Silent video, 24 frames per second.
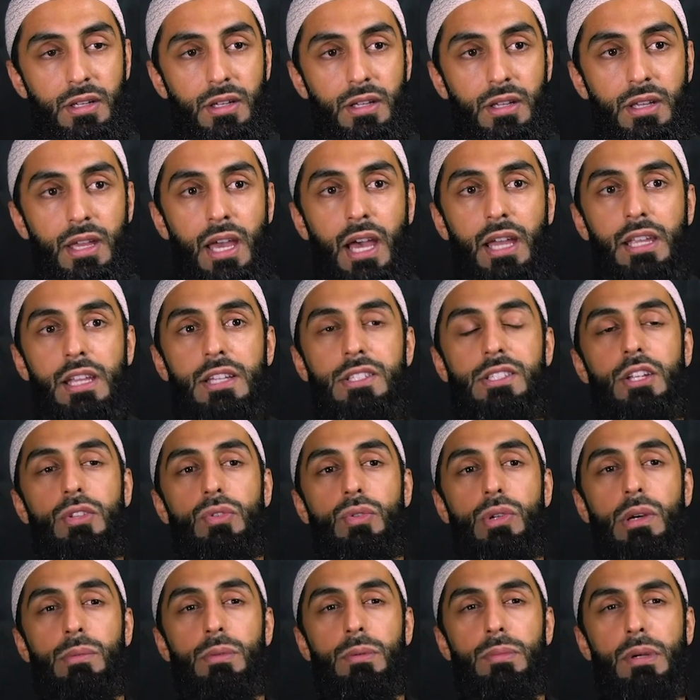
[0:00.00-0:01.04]
Yahya said
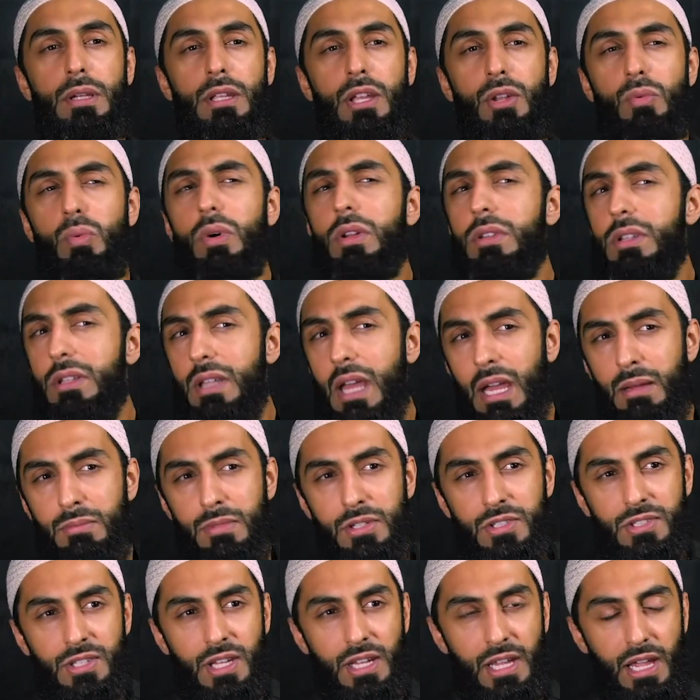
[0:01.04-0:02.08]
to Abu Bakr, what did
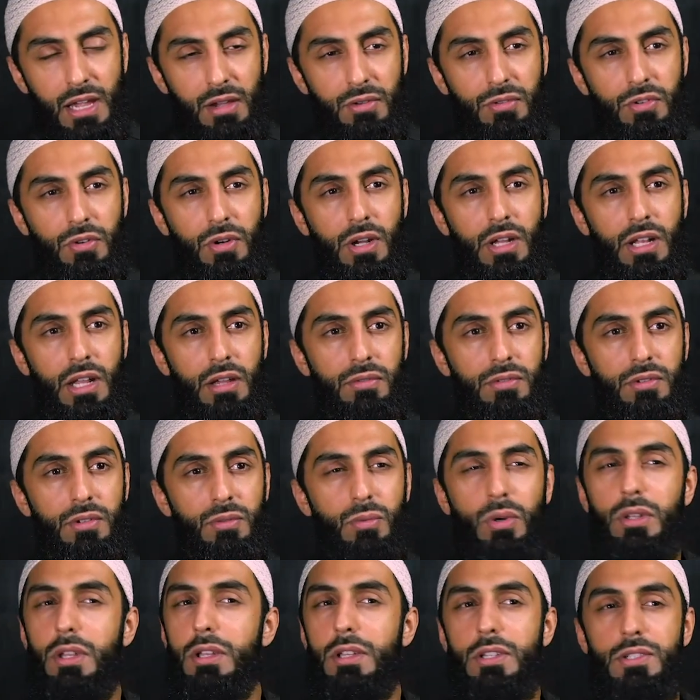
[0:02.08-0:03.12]
Ahmad say after I left?
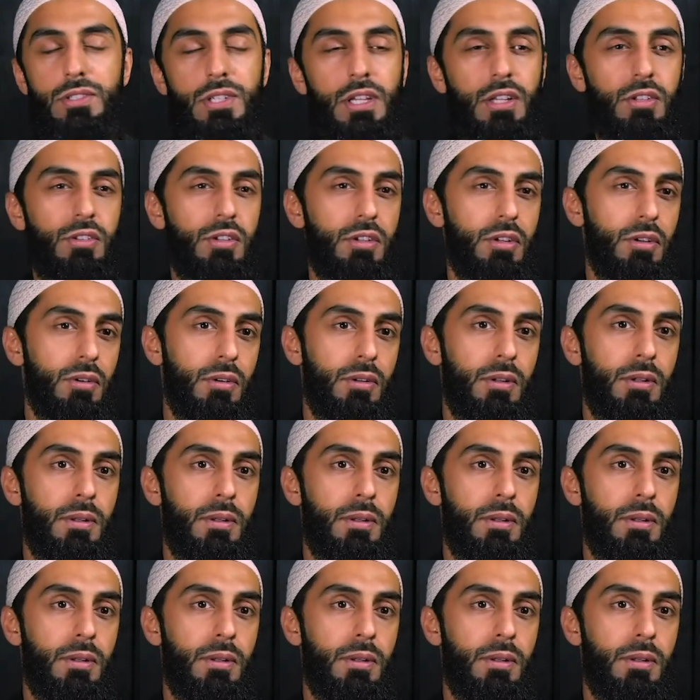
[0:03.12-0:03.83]
What did he say to you?